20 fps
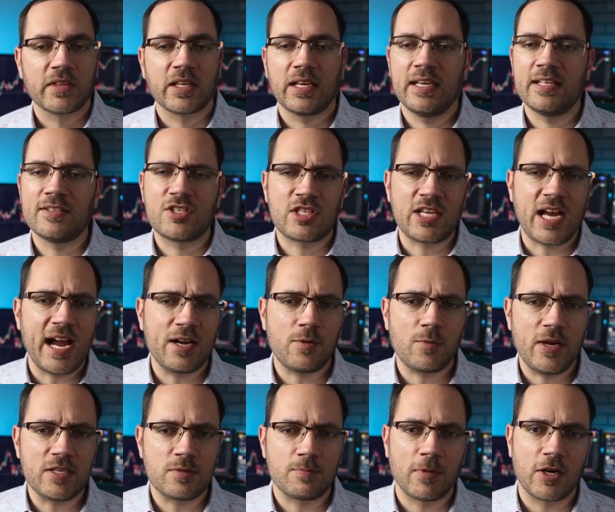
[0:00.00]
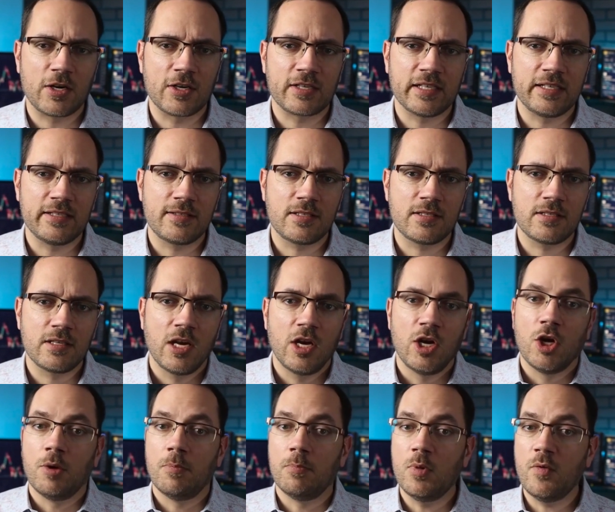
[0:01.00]
In sideways markets,
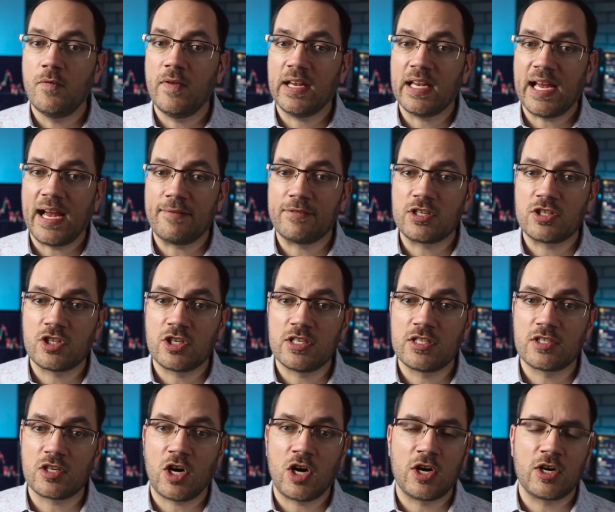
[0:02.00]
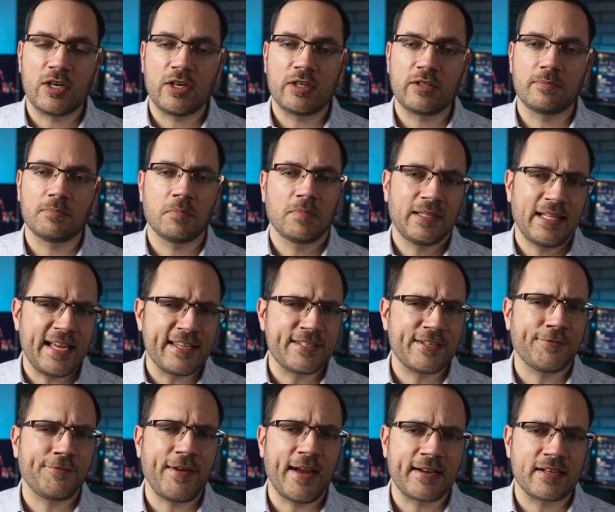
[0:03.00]
moving averages are less
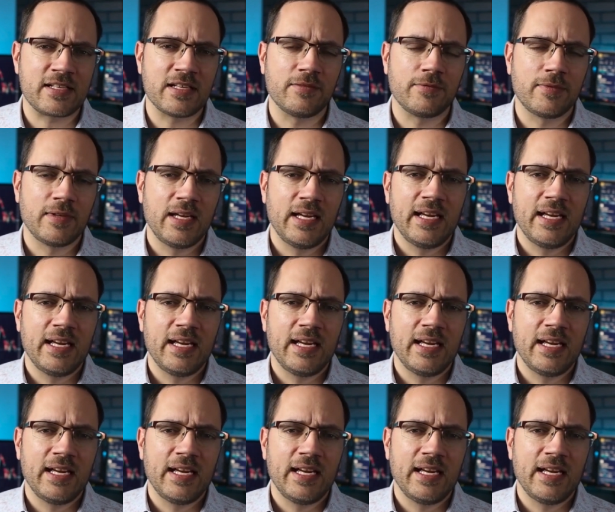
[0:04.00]
effective,